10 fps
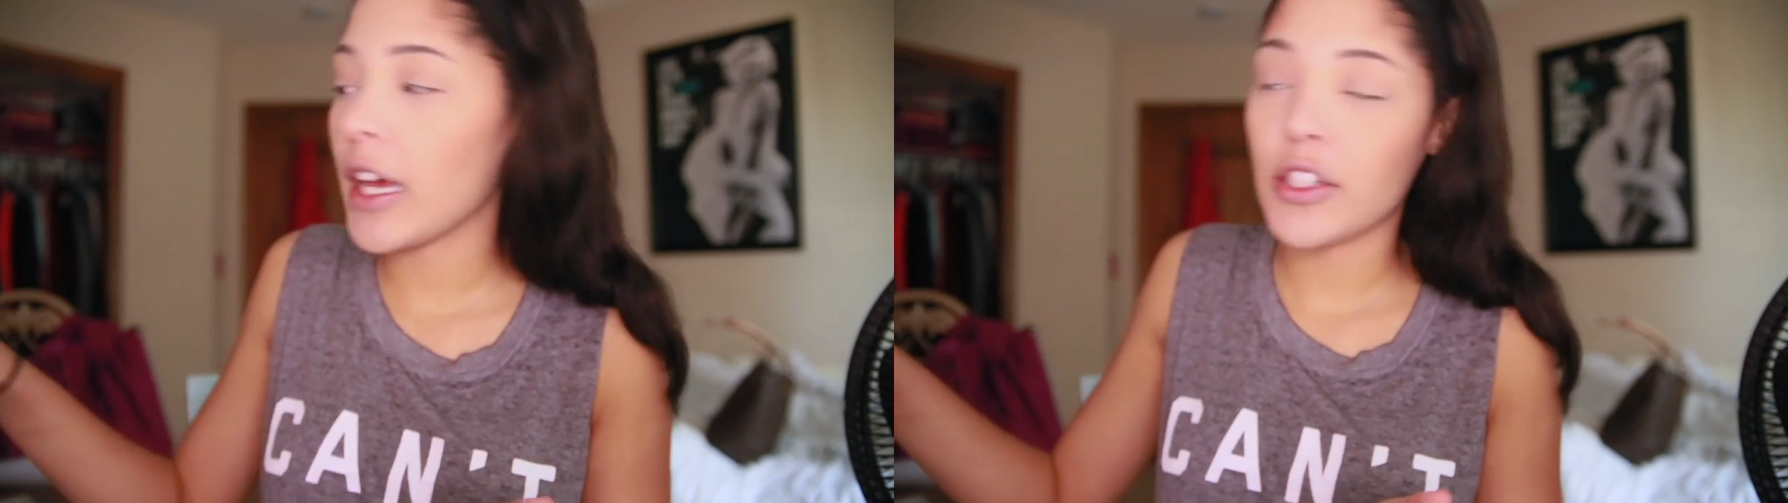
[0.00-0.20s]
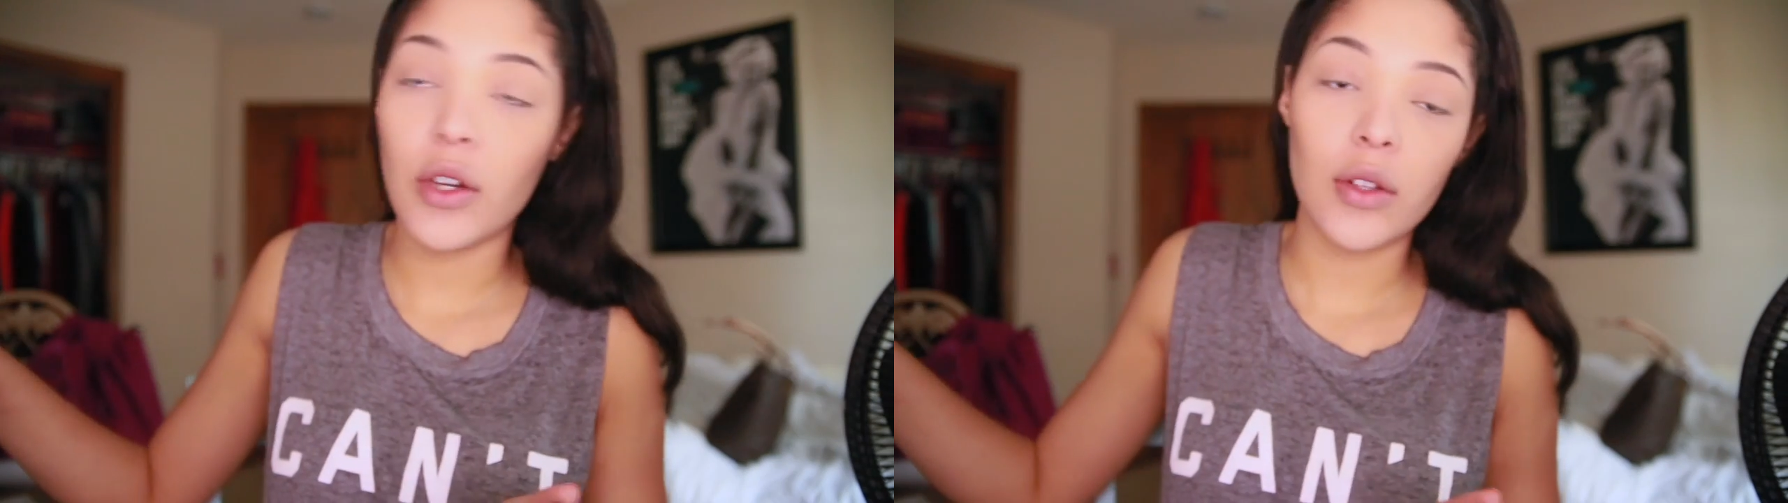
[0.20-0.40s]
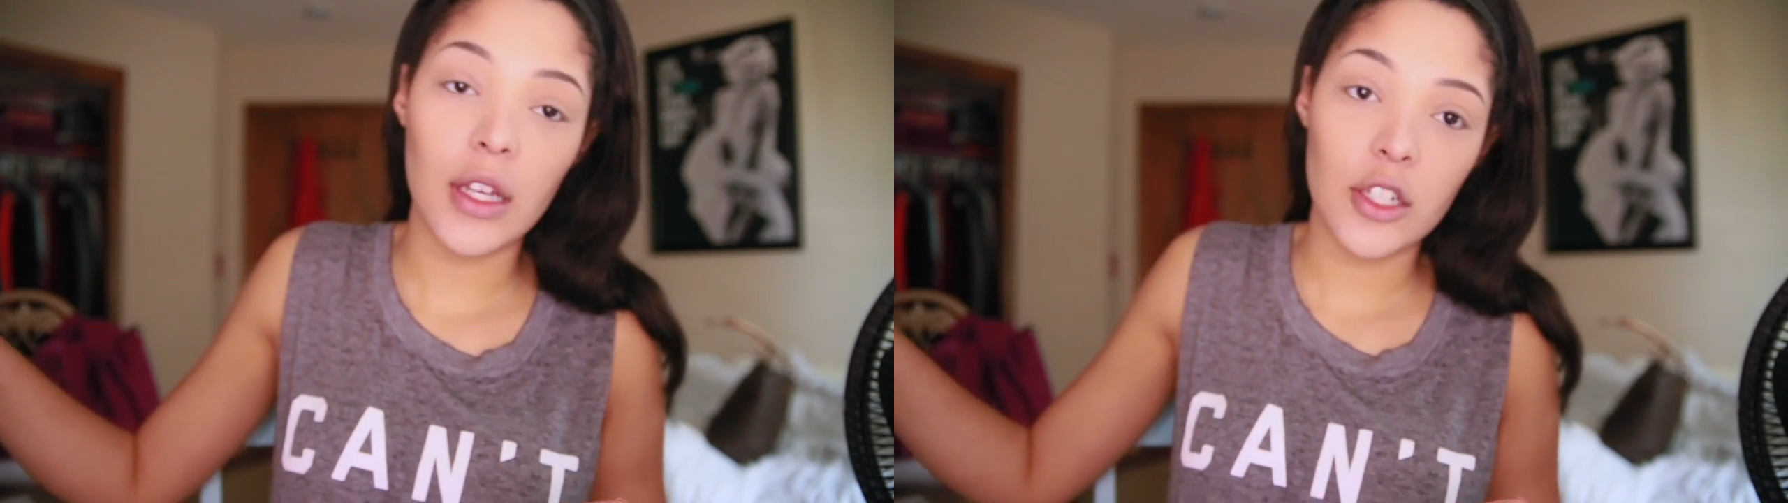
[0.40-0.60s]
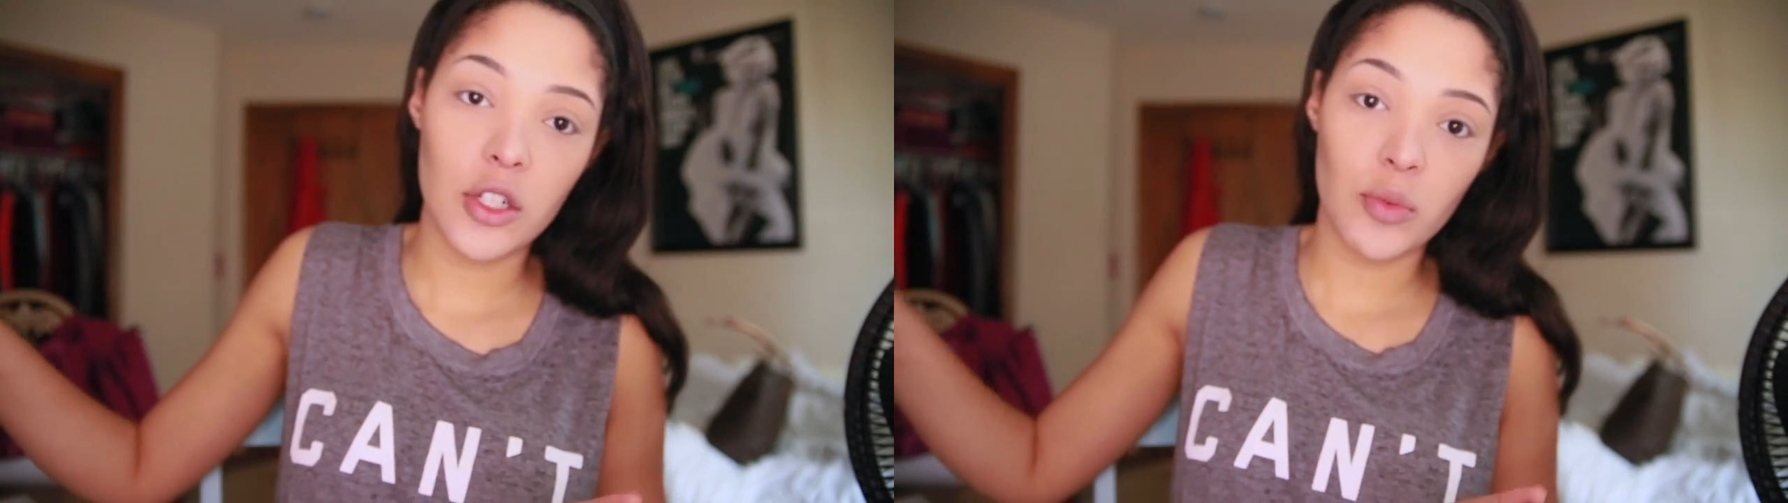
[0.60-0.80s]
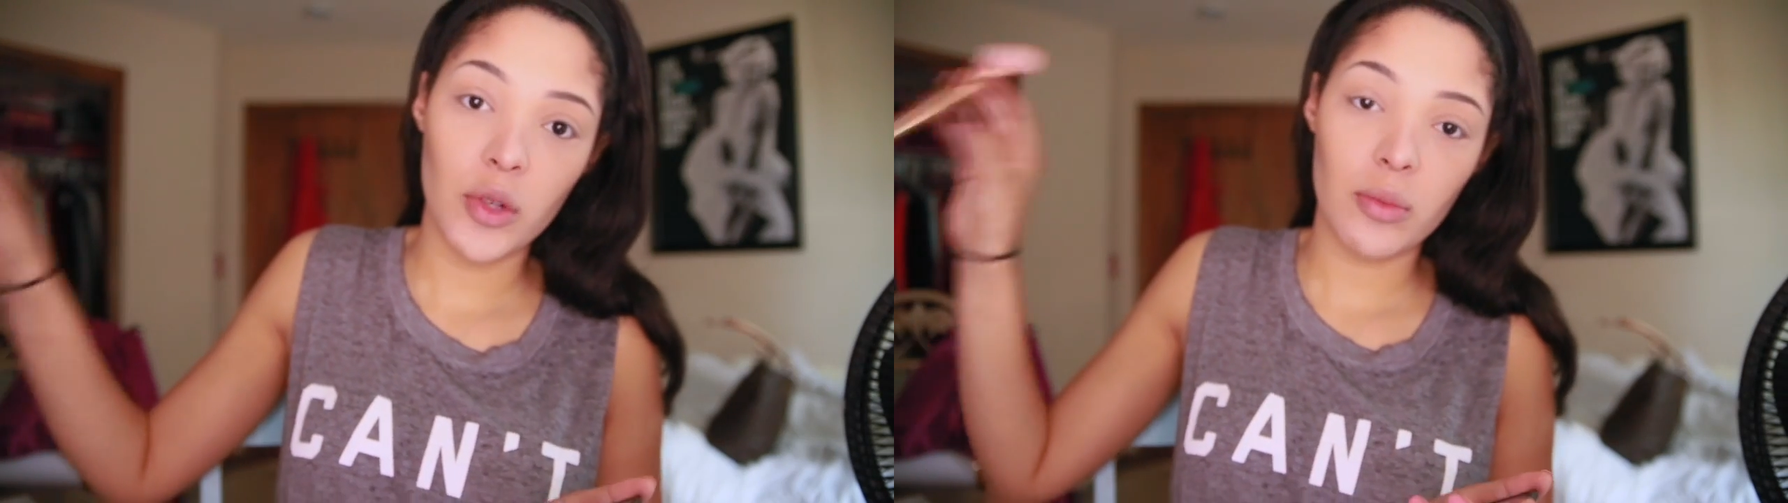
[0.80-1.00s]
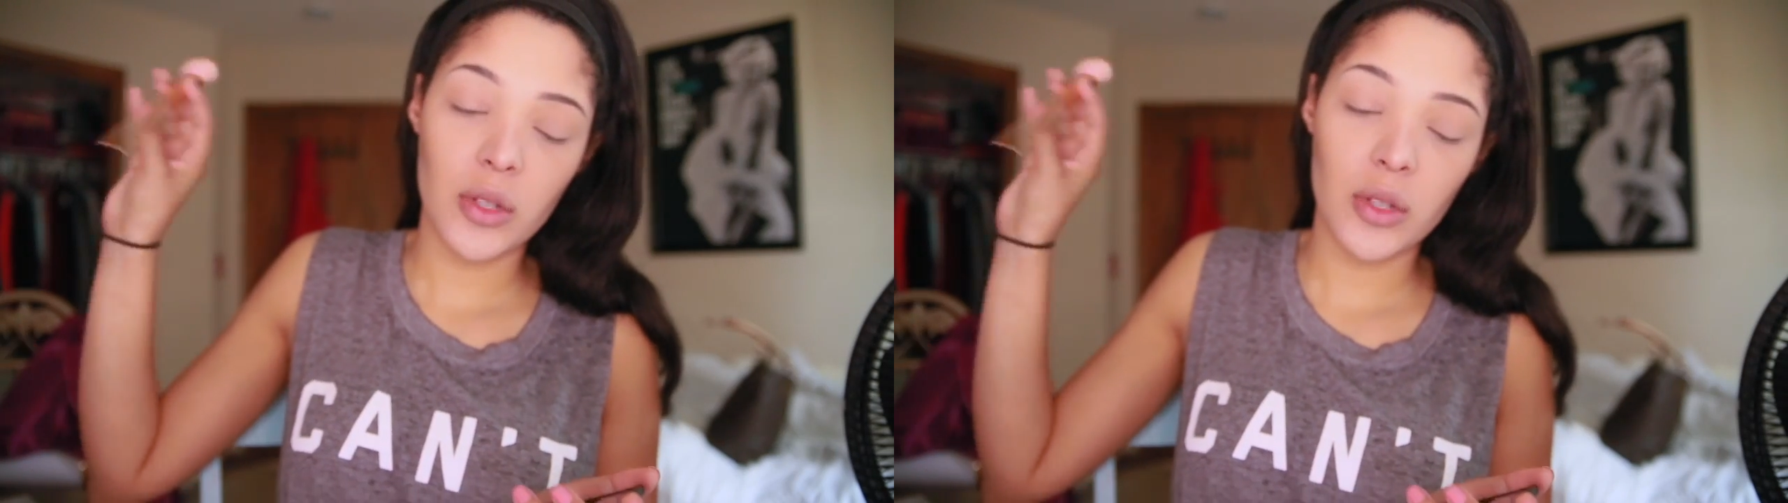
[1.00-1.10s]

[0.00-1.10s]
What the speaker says: I don't like shimmery